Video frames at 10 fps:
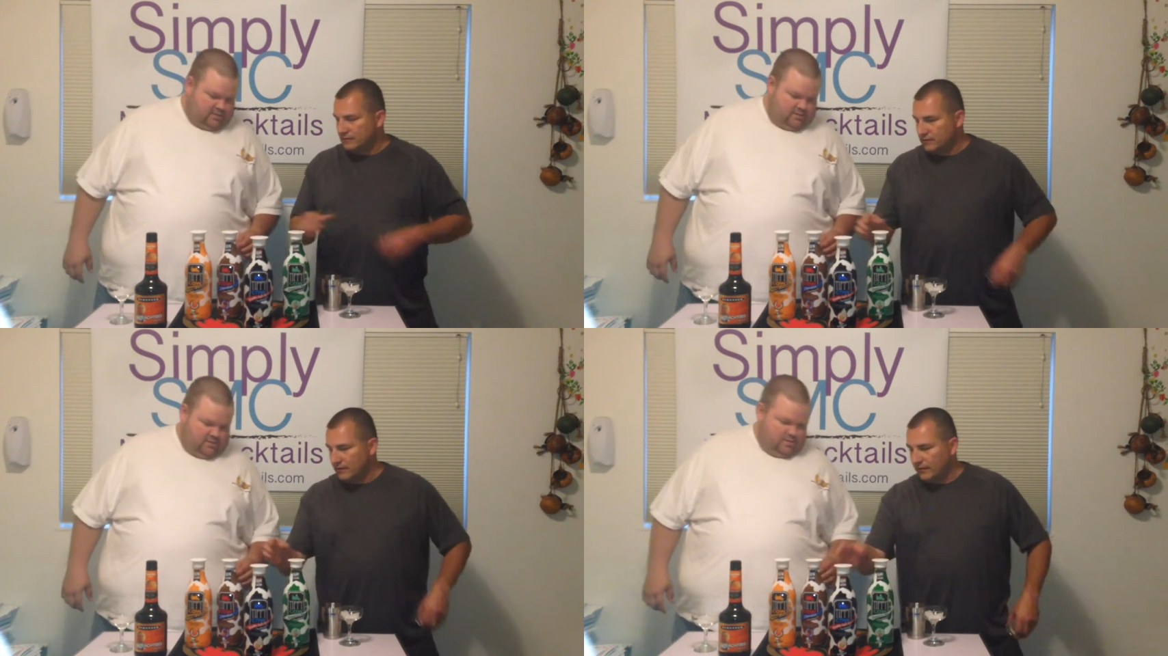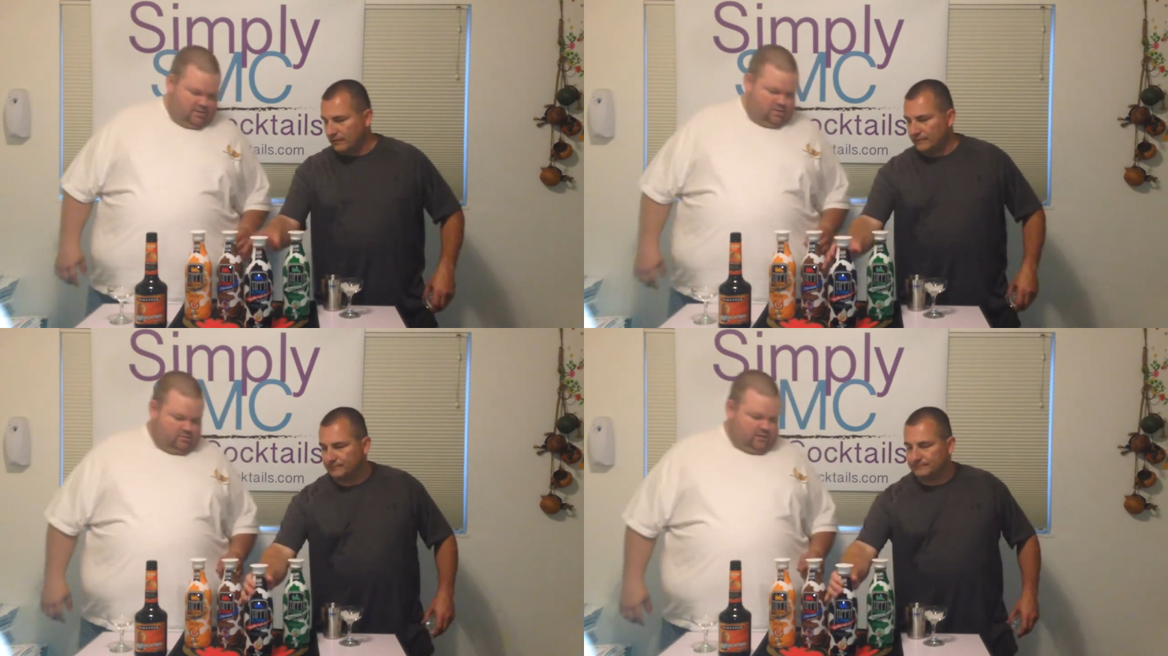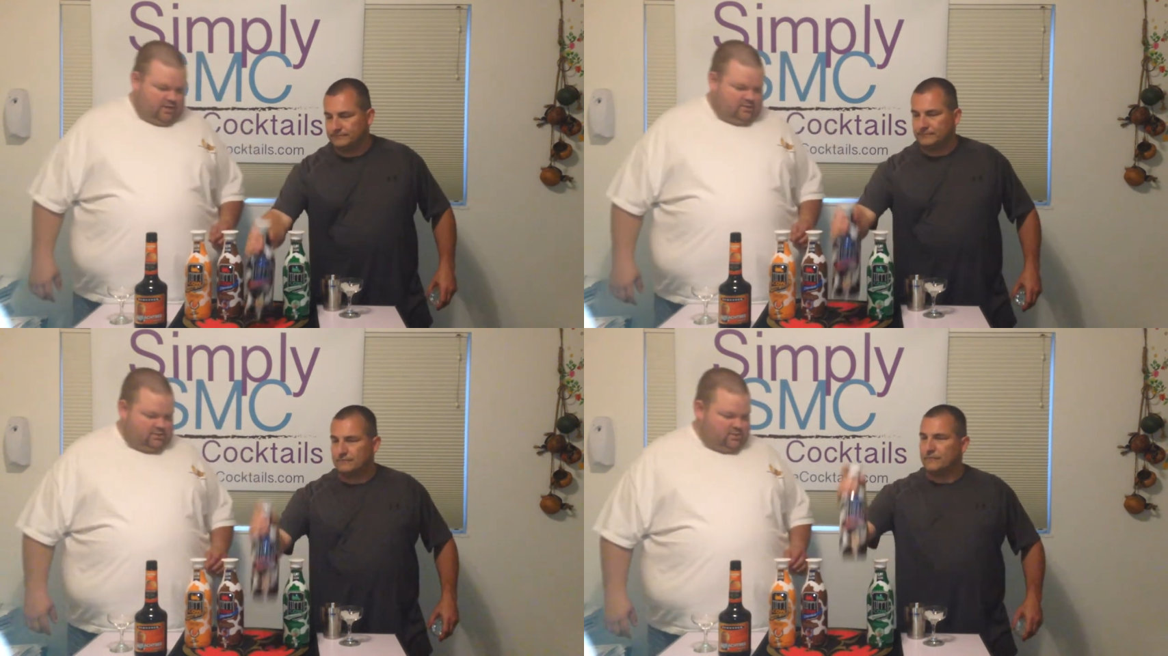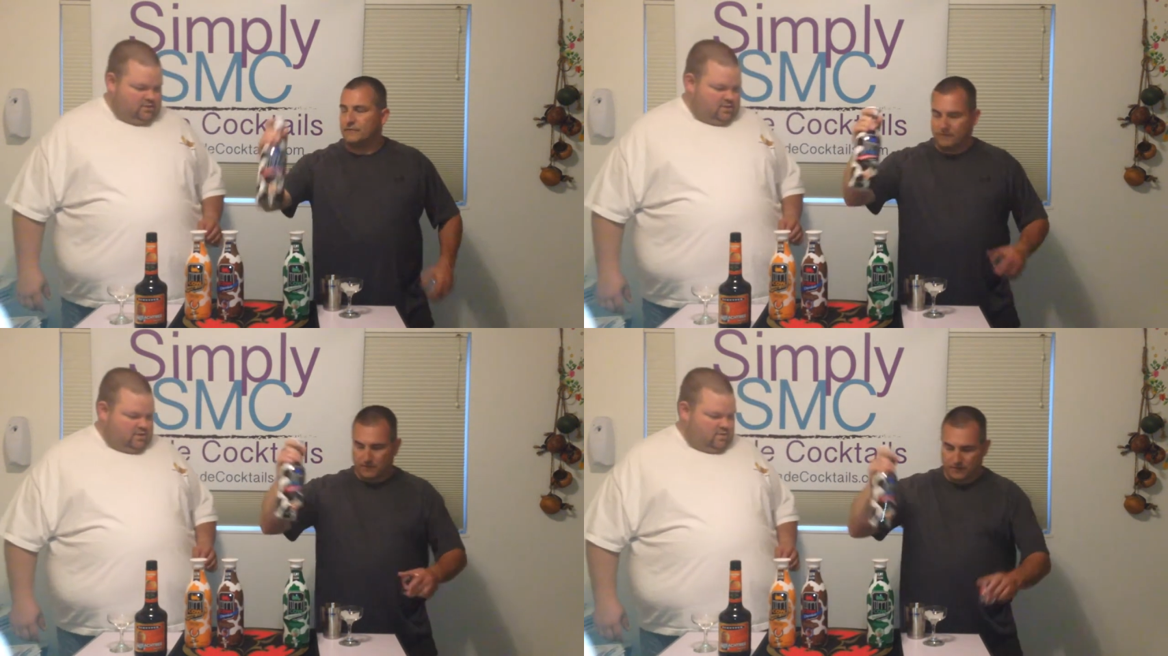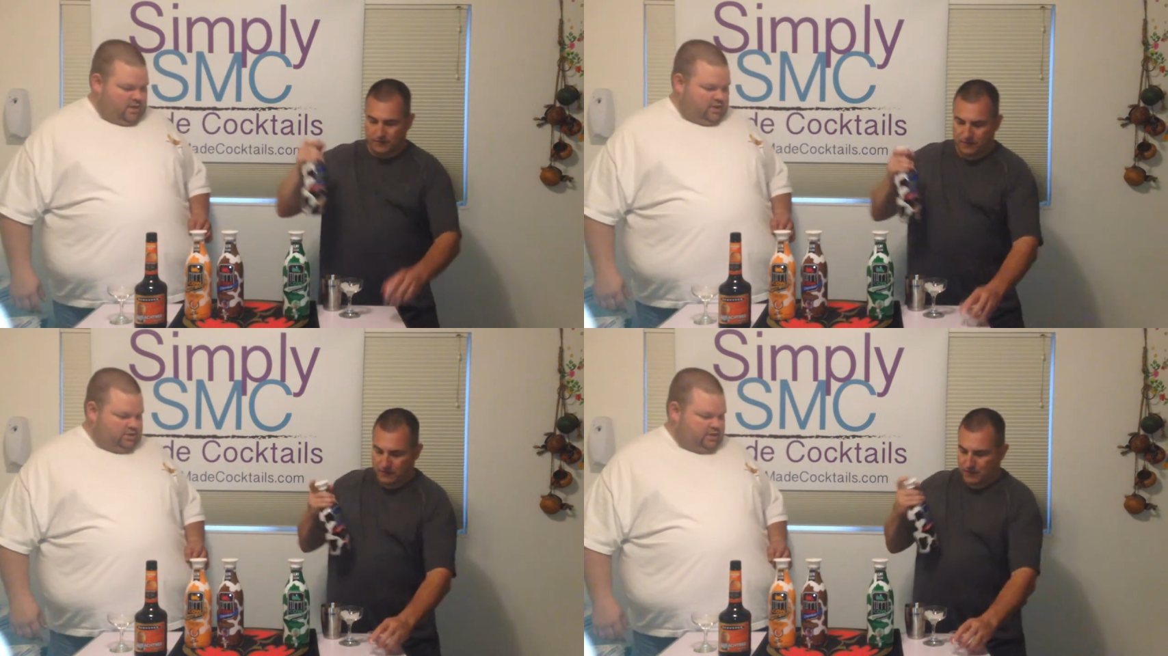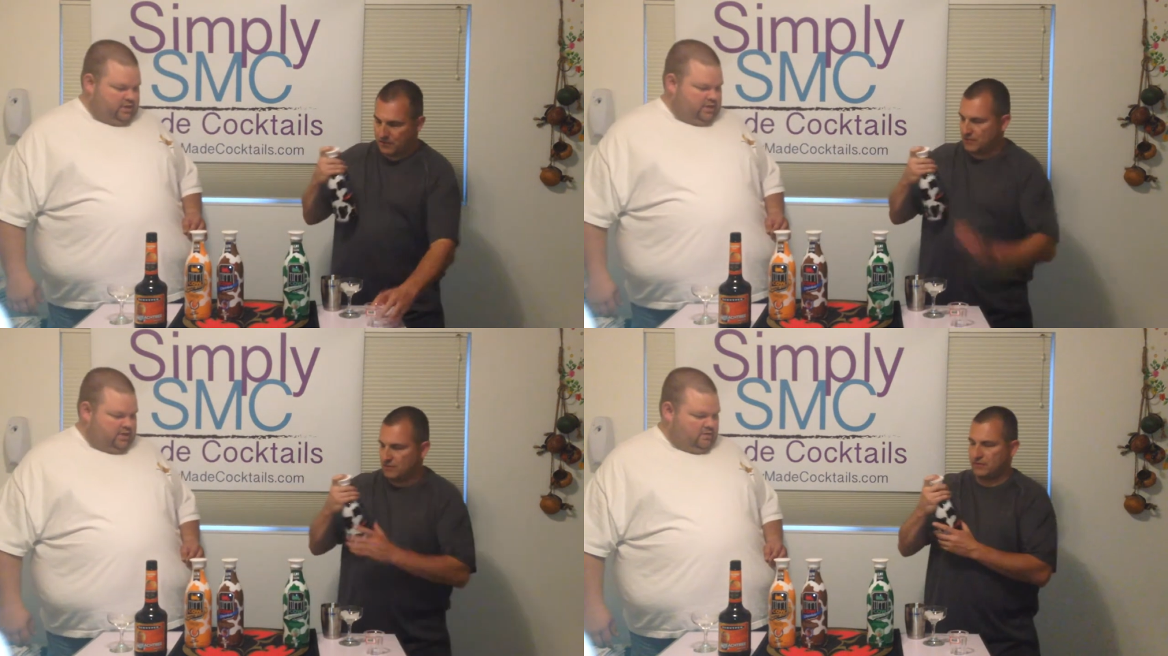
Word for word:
Speaker 1: okay. do one ounce, We're actually